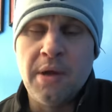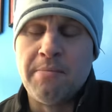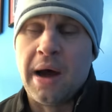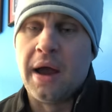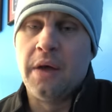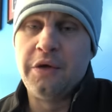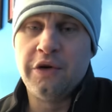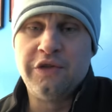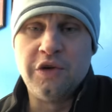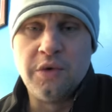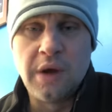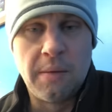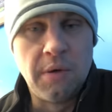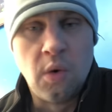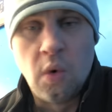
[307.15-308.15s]
My other
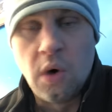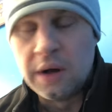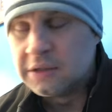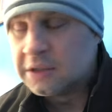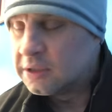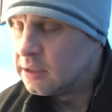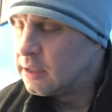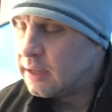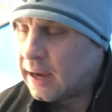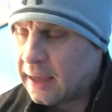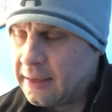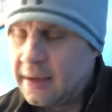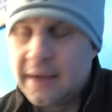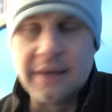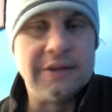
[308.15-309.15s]
two number ones, I
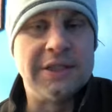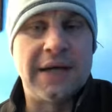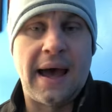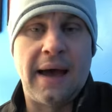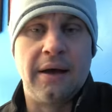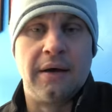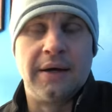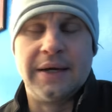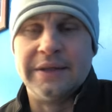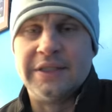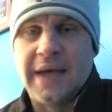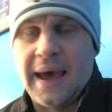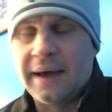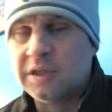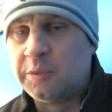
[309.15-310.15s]
think Gonzaga.
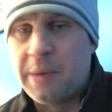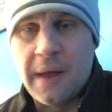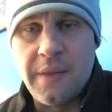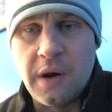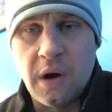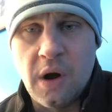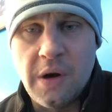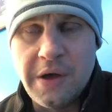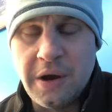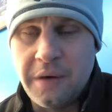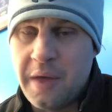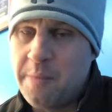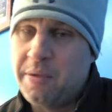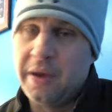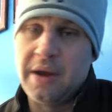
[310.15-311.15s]
Gonzaga's been there all year.
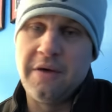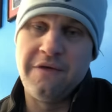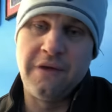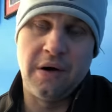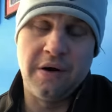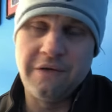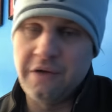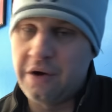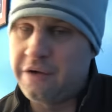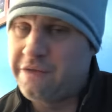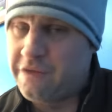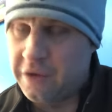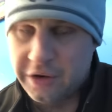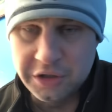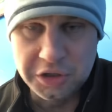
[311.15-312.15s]
They played a very, very,
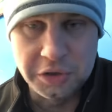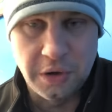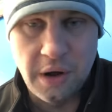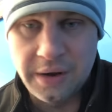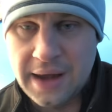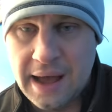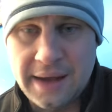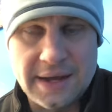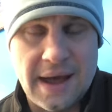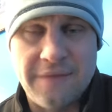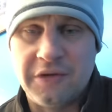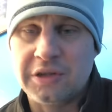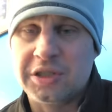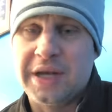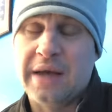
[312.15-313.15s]
very strong
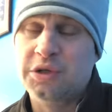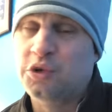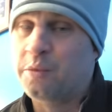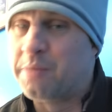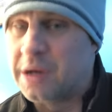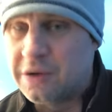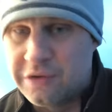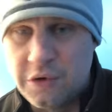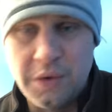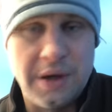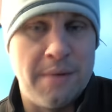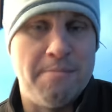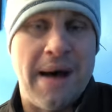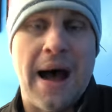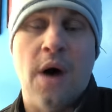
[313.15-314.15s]
non-conference schedule, beat Duke
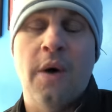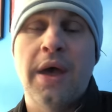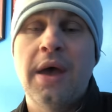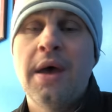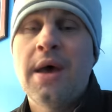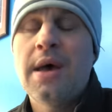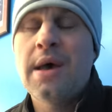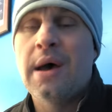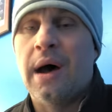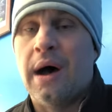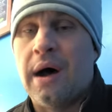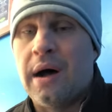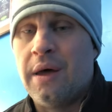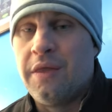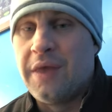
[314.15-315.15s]
and Maui.
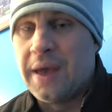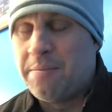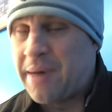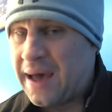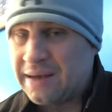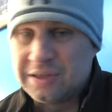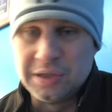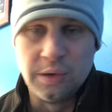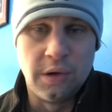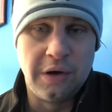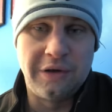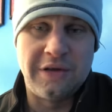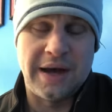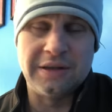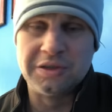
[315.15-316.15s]
They passed the
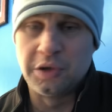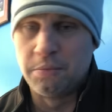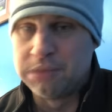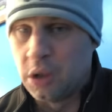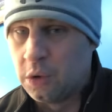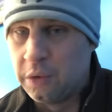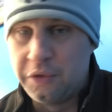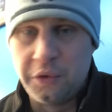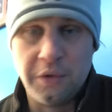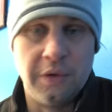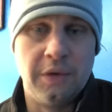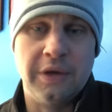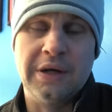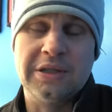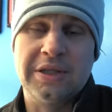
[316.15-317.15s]
look test. They're blowing through
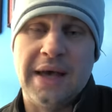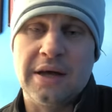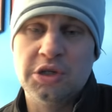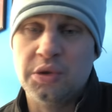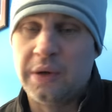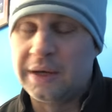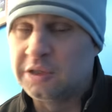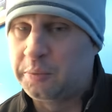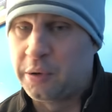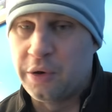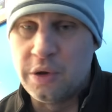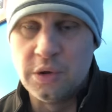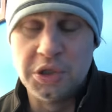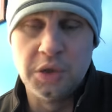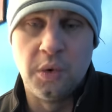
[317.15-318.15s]
their league schedule as
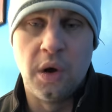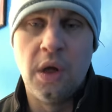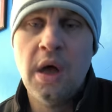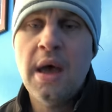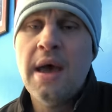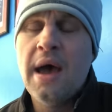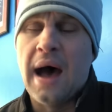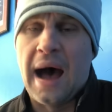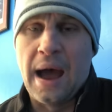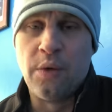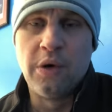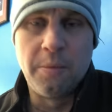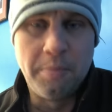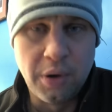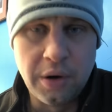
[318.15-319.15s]
per usual. I
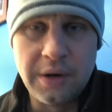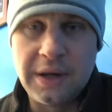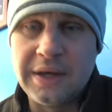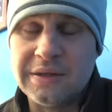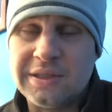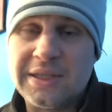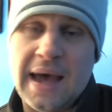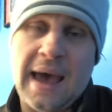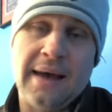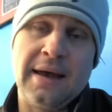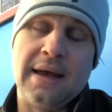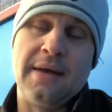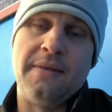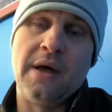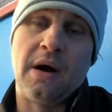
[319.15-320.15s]
would put
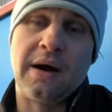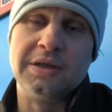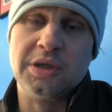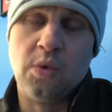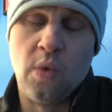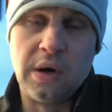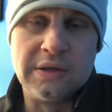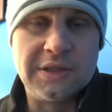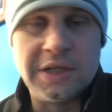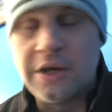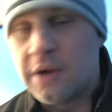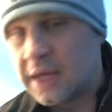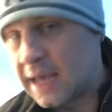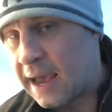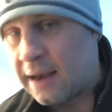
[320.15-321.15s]
Gonzaga in there as a one
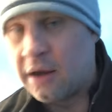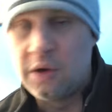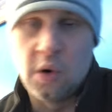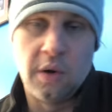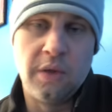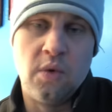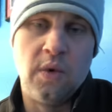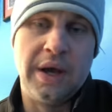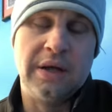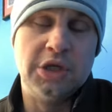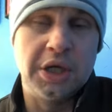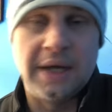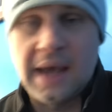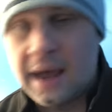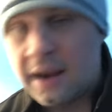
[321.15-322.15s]
seed. You can't ignore the
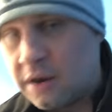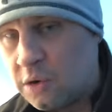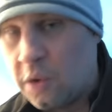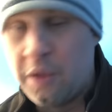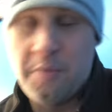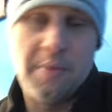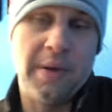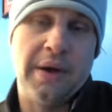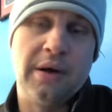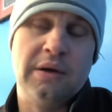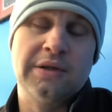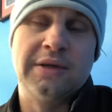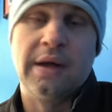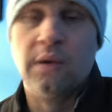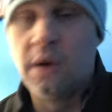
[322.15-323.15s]
wins. You can't ignore the
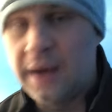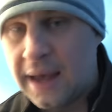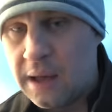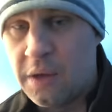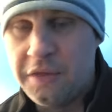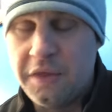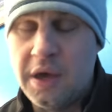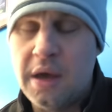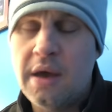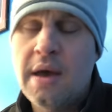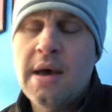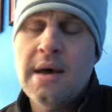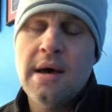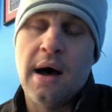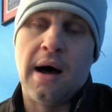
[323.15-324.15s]
players. They look healthy
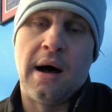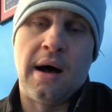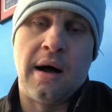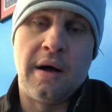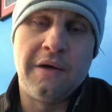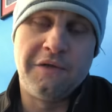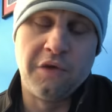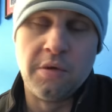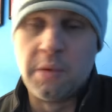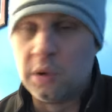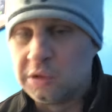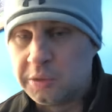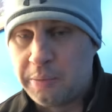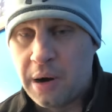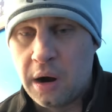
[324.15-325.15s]
for the
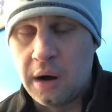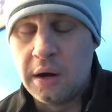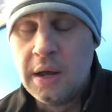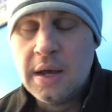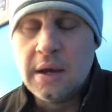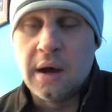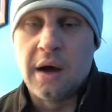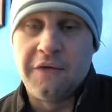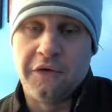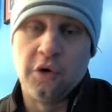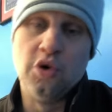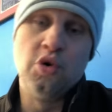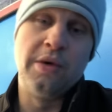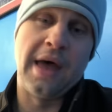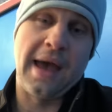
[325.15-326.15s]
most part
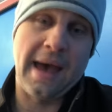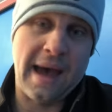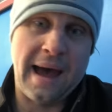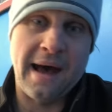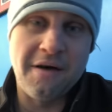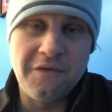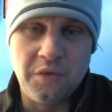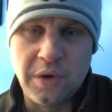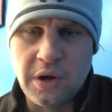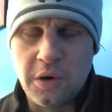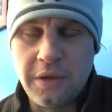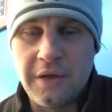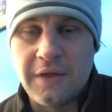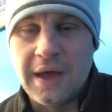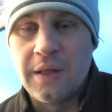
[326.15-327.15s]
for who they have. We
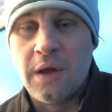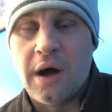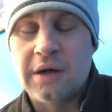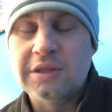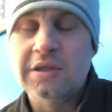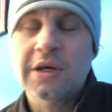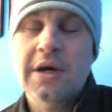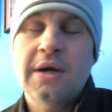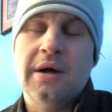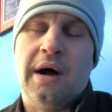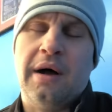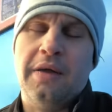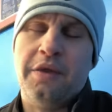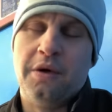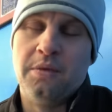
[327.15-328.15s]
know that they lost
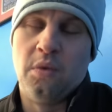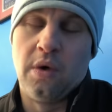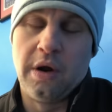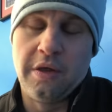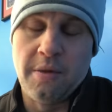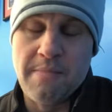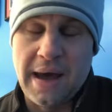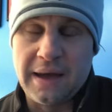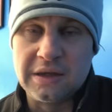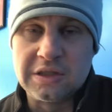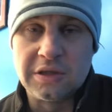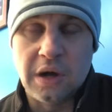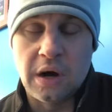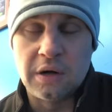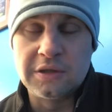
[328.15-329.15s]
one of their
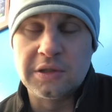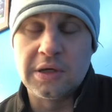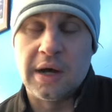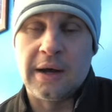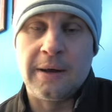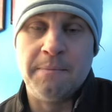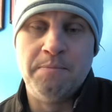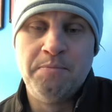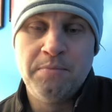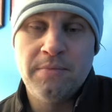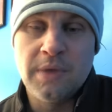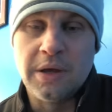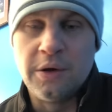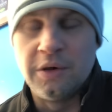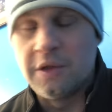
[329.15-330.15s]
megastars
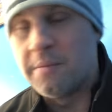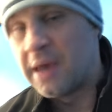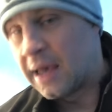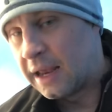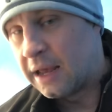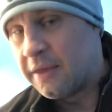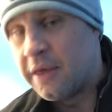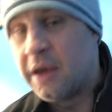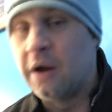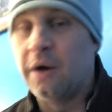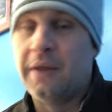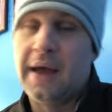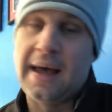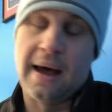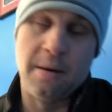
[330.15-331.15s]
at the beginning of the year
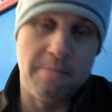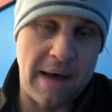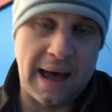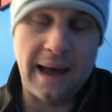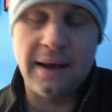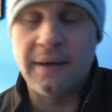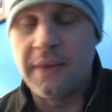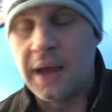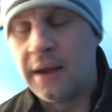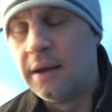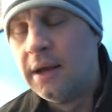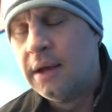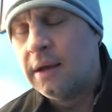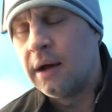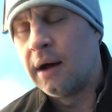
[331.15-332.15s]
and then got him back and
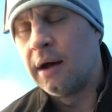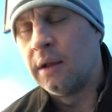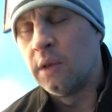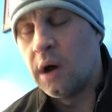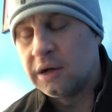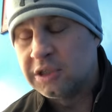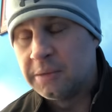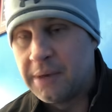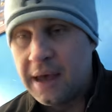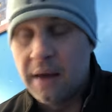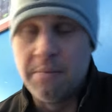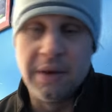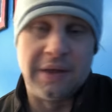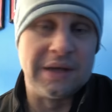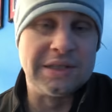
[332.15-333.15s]
then lost him
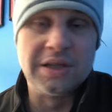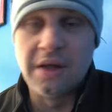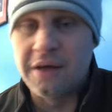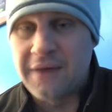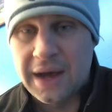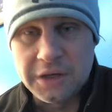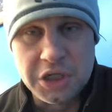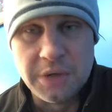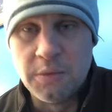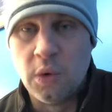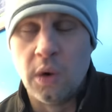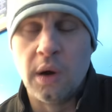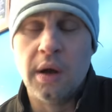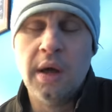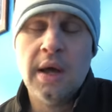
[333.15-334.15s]
again. But they still have
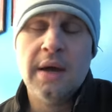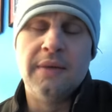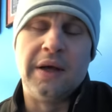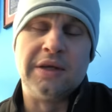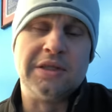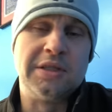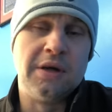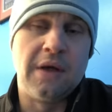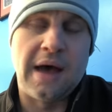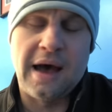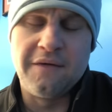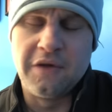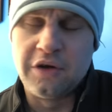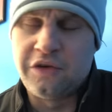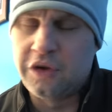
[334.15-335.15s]
Achimura. They still
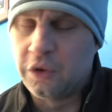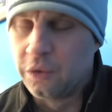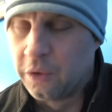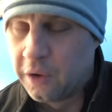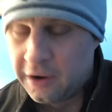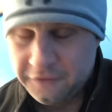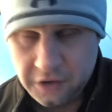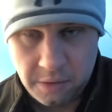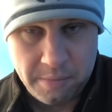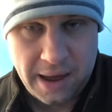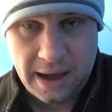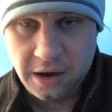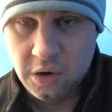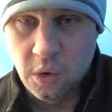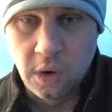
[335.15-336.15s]
have a terrific
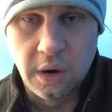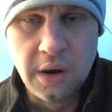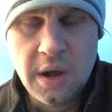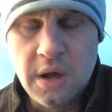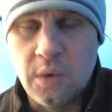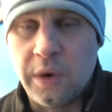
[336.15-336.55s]
backcourt.